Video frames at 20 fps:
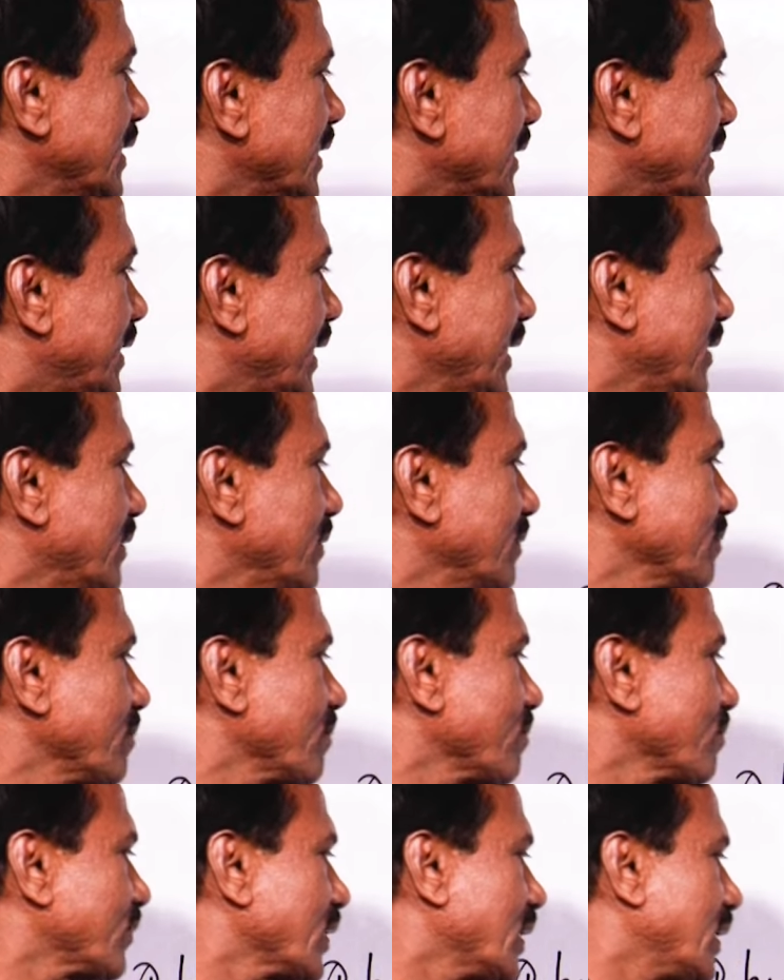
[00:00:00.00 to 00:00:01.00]
Then
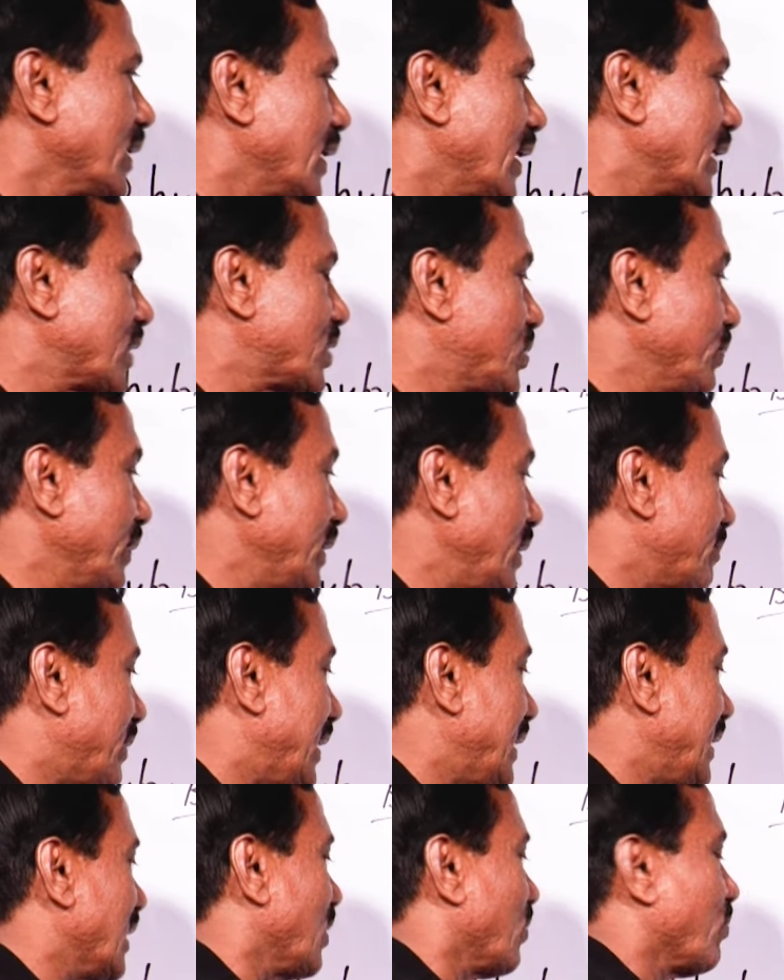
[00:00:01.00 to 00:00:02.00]
actually
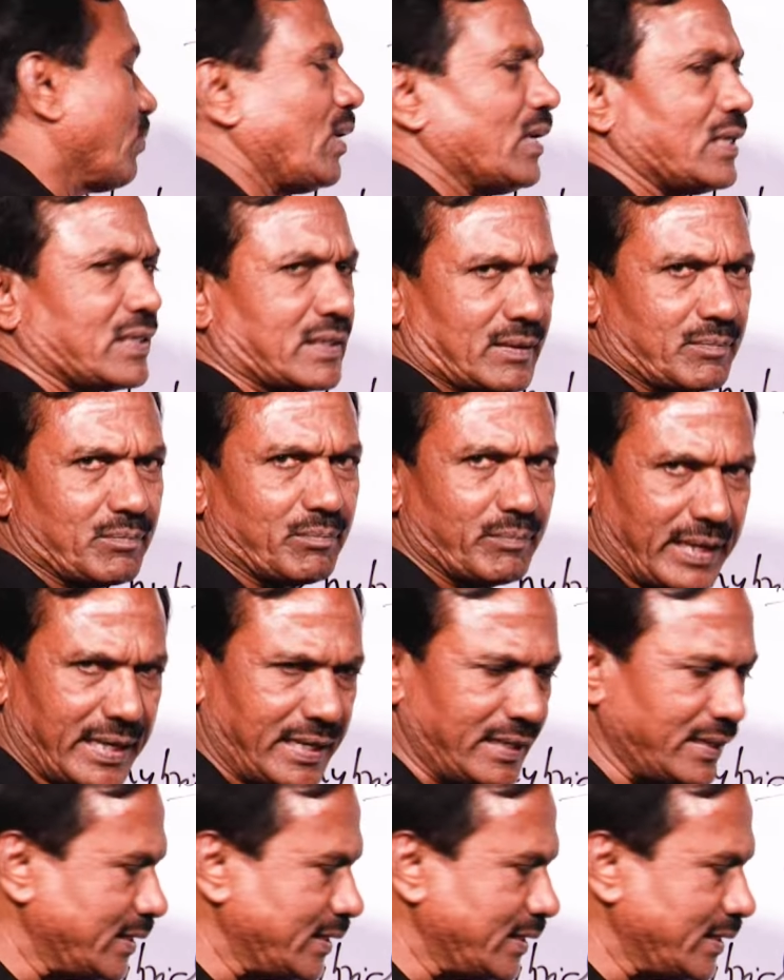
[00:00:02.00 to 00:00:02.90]
Mendel what made